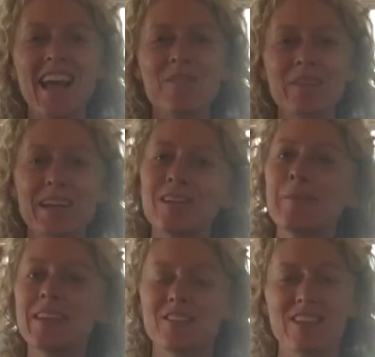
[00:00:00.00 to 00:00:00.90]
and we're going to
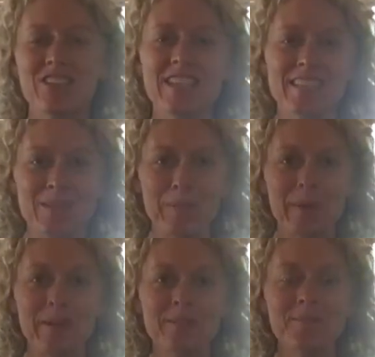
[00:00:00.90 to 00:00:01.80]
make stretching
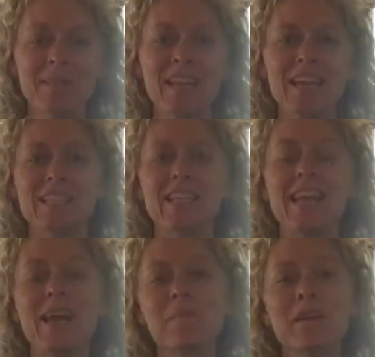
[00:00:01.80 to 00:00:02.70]
simple.
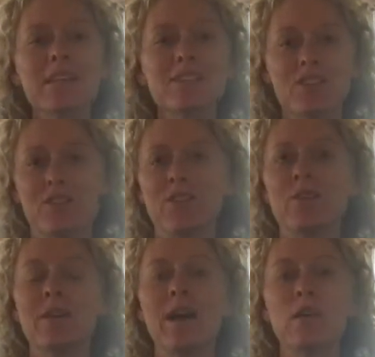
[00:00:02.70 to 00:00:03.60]
Today I'm going to show
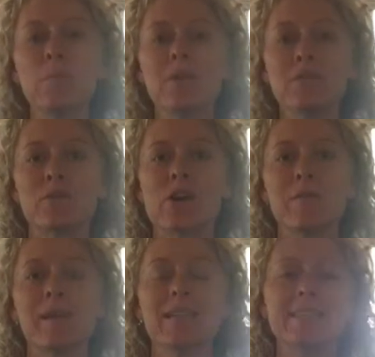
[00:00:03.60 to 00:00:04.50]
you how to
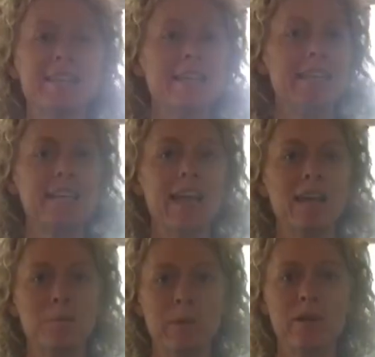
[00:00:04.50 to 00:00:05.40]
perform a seated
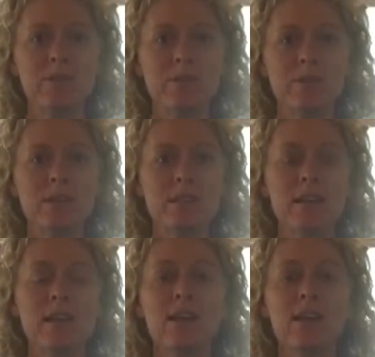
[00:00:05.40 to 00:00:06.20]
gate pose.